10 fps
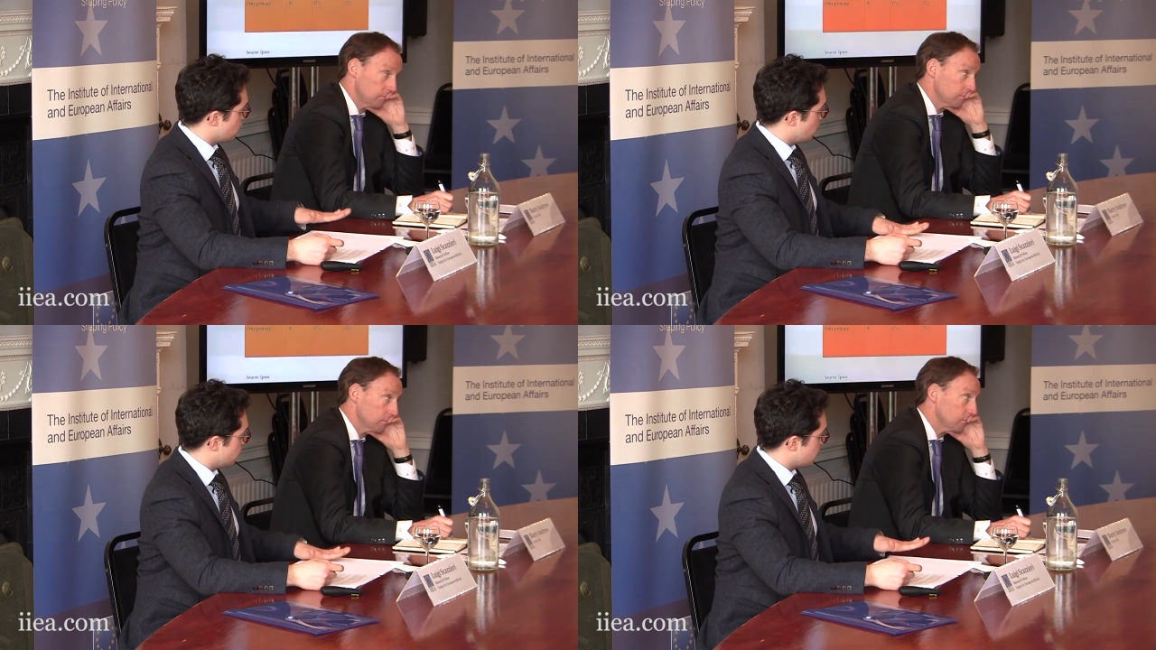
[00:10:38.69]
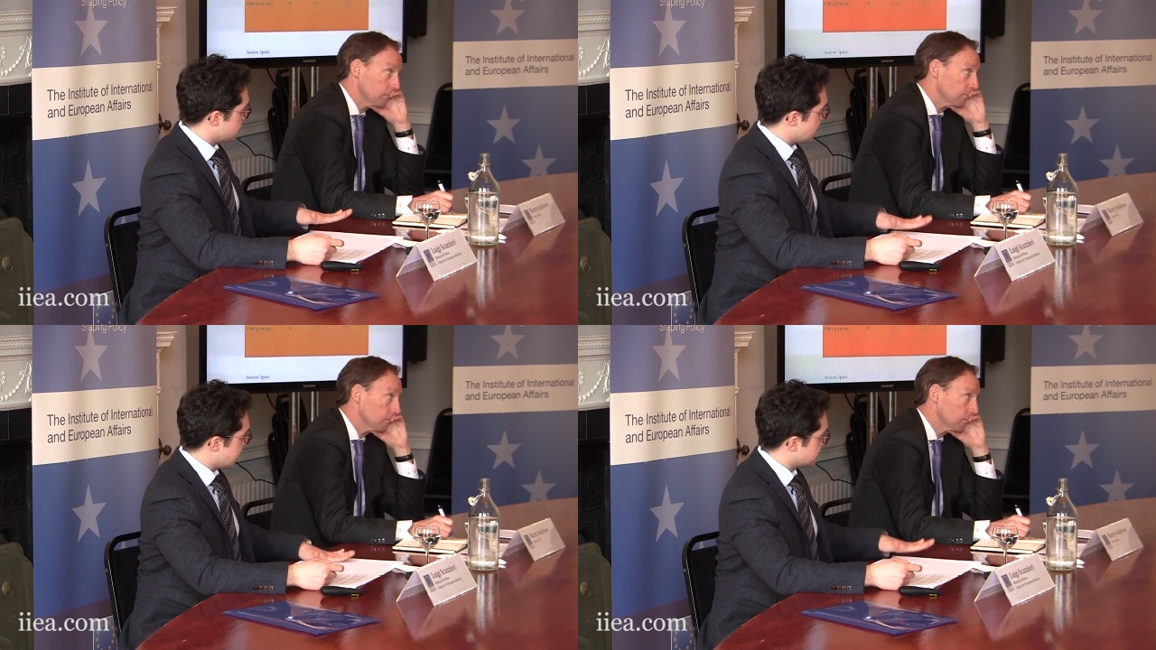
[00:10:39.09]
Speaker 1: of uh,
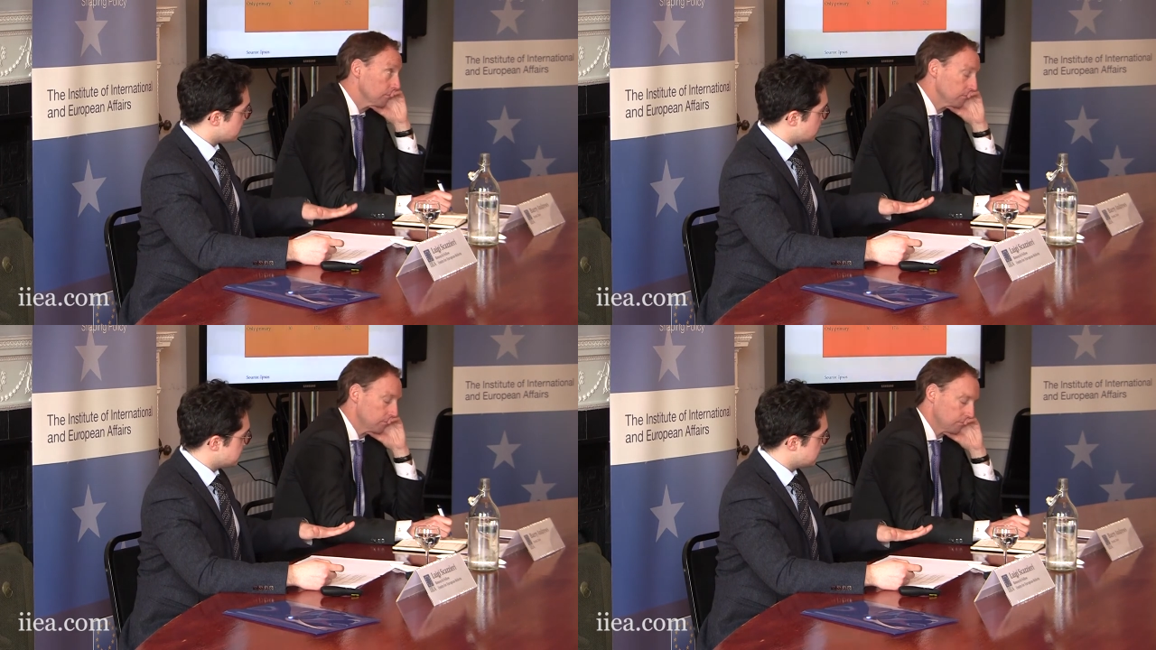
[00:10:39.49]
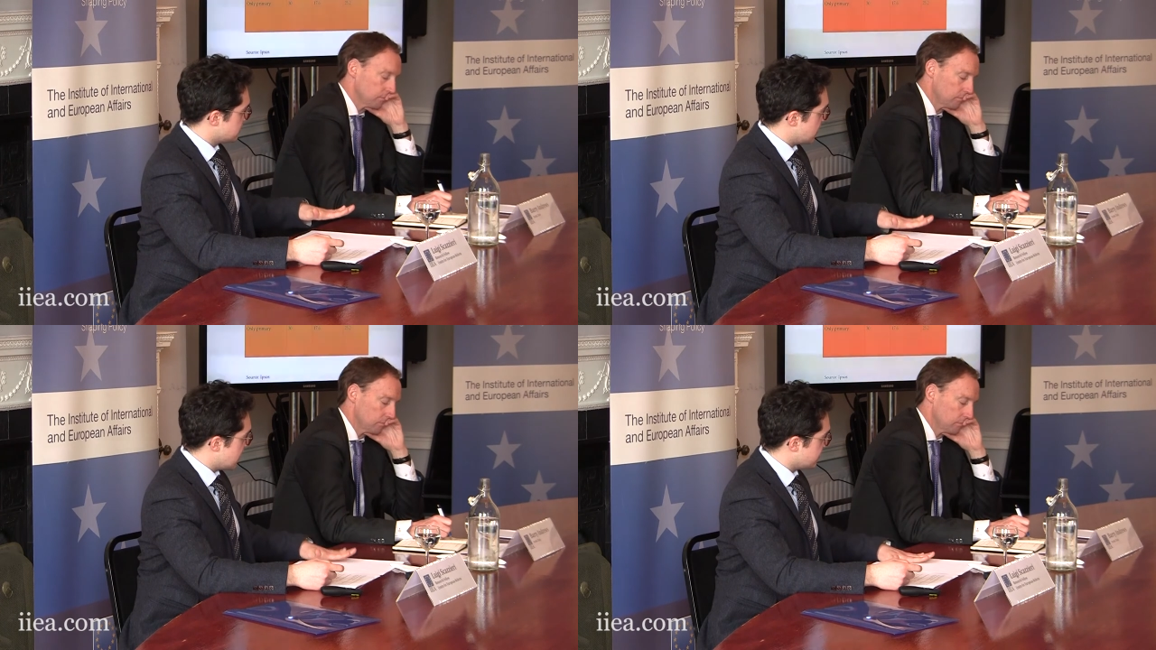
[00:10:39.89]
tax cuts
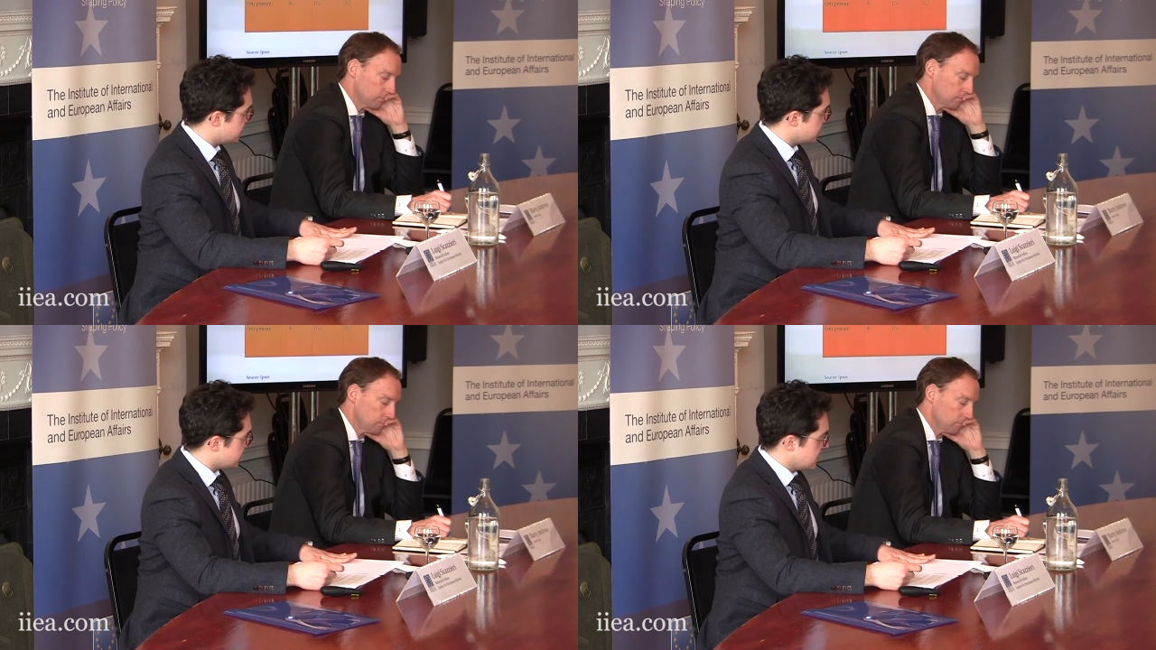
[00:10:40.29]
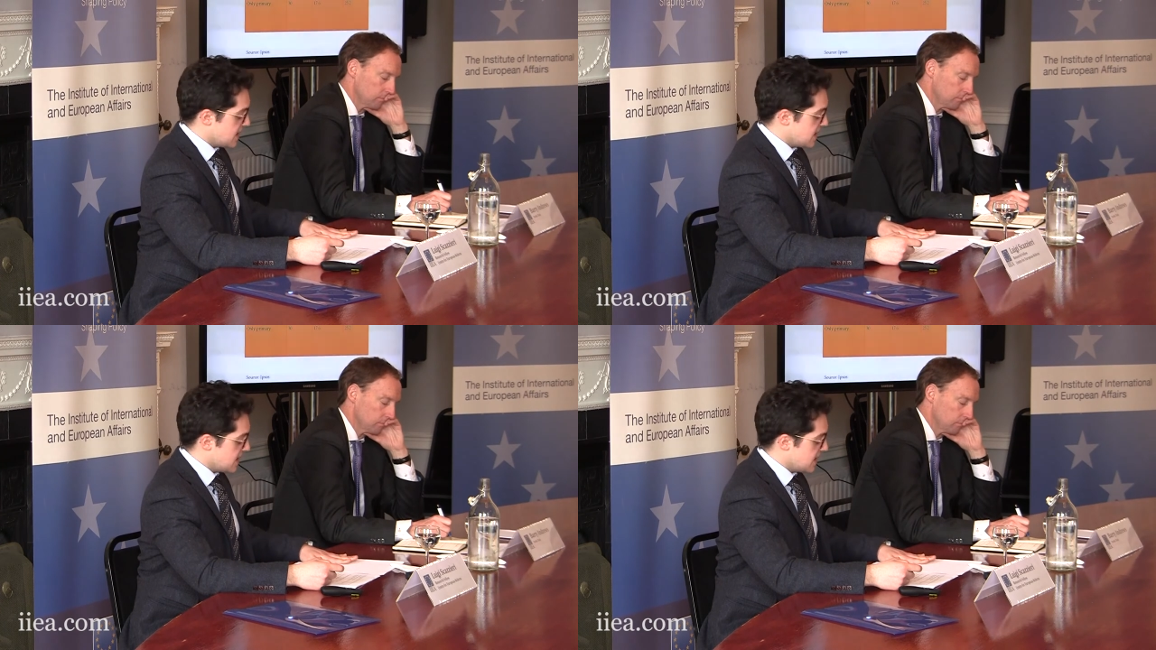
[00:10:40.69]
and uh,